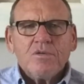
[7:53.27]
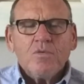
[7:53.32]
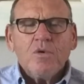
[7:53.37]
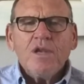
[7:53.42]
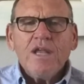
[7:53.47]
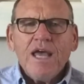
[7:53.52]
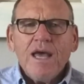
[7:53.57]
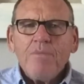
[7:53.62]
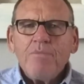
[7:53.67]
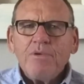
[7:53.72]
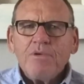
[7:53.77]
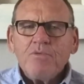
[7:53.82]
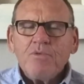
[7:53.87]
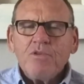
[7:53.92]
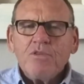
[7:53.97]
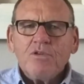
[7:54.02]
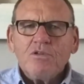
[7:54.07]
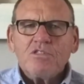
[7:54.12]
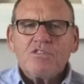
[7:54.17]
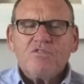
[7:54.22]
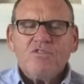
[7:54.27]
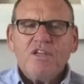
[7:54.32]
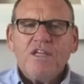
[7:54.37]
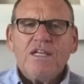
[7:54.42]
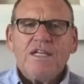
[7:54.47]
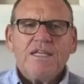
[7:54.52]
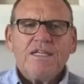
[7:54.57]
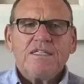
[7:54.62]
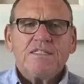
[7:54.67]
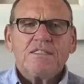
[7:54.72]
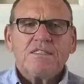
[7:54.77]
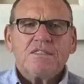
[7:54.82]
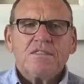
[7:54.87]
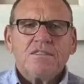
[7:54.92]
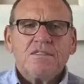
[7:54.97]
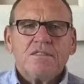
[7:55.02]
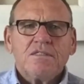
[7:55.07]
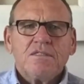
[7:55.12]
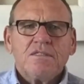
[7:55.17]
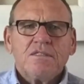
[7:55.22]
What happened with those
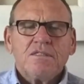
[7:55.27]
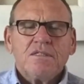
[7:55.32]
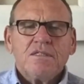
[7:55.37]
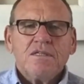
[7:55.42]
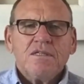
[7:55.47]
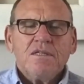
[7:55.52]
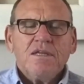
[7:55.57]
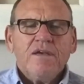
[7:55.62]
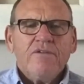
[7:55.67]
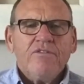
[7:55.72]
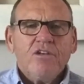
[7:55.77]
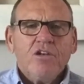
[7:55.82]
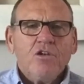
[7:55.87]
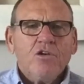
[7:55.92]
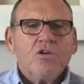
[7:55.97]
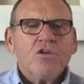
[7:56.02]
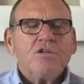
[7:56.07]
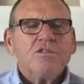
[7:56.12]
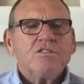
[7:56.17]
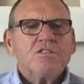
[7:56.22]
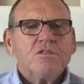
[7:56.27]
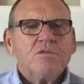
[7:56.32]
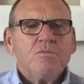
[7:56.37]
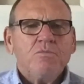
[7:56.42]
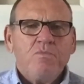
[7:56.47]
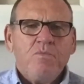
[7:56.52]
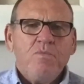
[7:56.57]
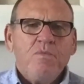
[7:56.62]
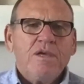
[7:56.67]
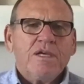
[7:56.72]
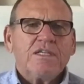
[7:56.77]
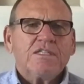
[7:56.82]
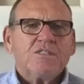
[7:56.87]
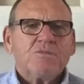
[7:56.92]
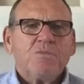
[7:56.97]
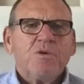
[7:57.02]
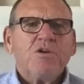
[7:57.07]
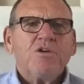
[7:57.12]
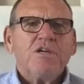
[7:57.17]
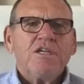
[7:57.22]
feelings? Have you learned to
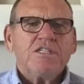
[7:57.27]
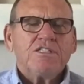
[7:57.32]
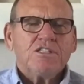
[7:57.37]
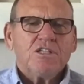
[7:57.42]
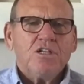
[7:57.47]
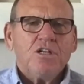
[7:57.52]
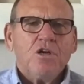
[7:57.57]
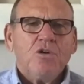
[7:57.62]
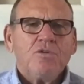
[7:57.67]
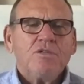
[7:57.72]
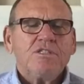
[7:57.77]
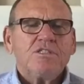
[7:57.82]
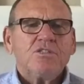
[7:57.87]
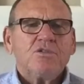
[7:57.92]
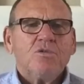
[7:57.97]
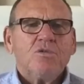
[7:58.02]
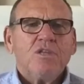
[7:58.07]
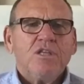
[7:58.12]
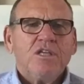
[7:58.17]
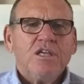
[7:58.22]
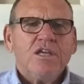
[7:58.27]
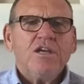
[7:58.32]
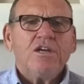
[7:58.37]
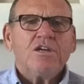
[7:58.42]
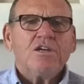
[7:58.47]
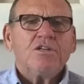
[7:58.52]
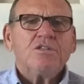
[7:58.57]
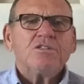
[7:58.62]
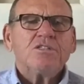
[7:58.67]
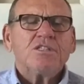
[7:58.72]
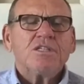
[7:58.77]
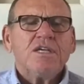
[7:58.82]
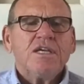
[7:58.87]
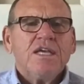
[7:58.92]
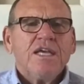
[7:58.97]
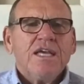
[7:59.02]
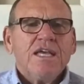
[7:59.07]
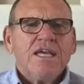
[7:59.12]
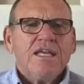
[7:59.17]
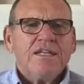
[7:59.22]
experience aloneness through the years
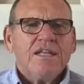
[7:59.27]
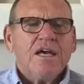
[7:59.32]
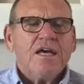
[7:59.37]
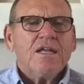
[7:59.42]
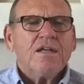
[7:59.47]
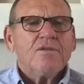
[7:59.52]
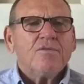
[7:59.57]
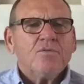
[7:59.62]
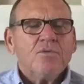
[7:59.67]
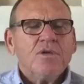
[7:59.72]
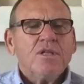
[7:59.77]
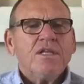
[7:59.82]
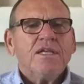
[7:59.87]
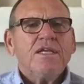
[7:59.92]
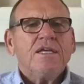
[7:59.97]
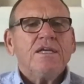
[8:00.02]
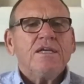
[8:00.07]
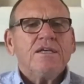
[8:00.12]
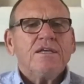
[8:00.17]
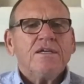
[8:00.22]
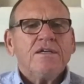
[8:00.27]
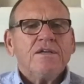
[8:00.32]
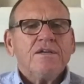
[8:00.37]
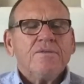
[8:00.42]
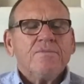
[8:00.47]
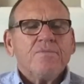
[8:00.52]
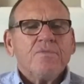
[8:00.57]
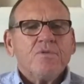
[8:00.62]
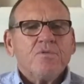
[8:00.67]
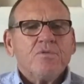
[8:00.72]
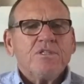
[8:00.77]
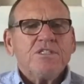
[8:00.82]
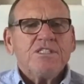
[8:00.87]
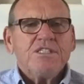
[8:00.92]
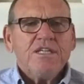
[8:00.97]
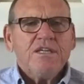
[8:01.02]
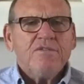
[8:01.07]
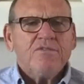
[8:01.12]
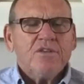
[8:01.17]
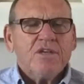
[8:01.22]
and not really
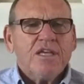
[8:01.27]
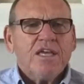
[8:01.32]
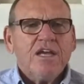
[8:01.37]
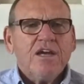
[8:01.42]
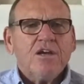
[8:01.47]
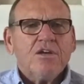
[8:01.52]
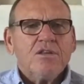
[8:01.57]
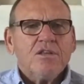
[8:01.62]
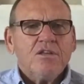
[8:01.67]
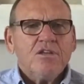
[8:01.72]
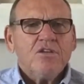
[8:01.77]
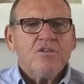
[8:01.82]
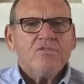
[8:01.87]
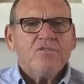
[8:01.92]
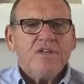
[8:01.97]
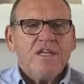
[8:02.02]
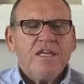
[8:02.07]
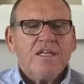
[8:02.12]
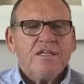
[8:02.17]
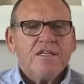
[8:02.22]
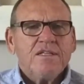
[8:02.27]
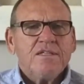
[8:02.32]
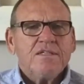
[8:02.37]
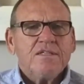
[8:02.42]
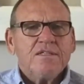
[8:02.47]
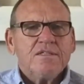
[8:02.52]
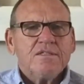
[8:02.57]
receive the care that you've needed?